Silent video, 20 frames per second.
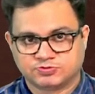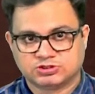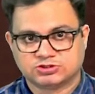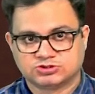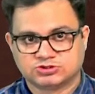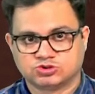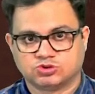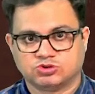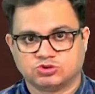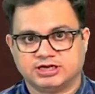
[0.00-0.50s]

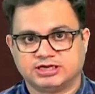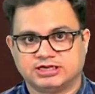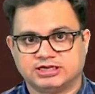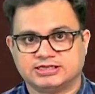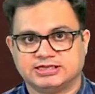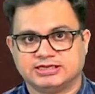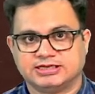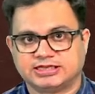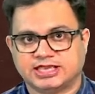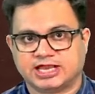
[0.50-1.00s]
So
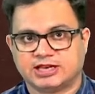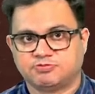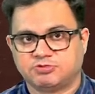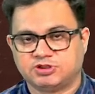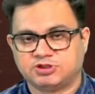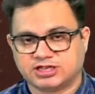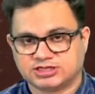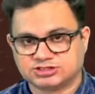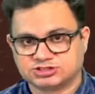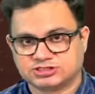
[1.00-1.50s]
it can be
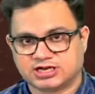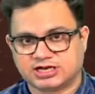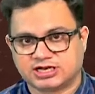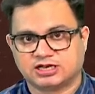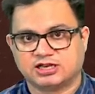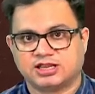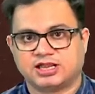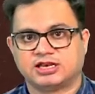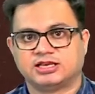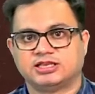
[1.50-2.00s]

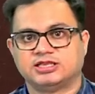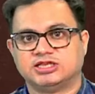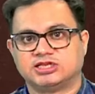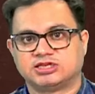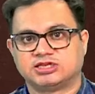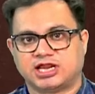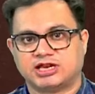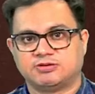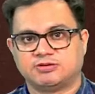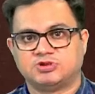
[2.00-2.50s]
congenital and it
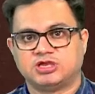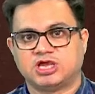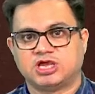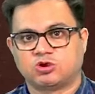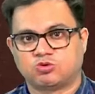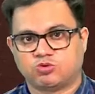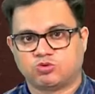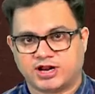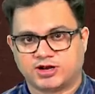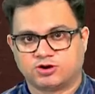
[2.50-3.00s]
can be
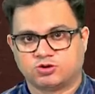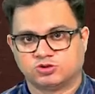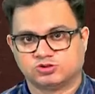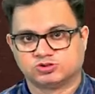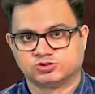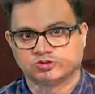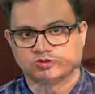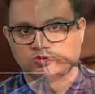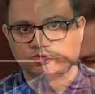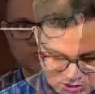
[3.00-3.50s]
acquired also.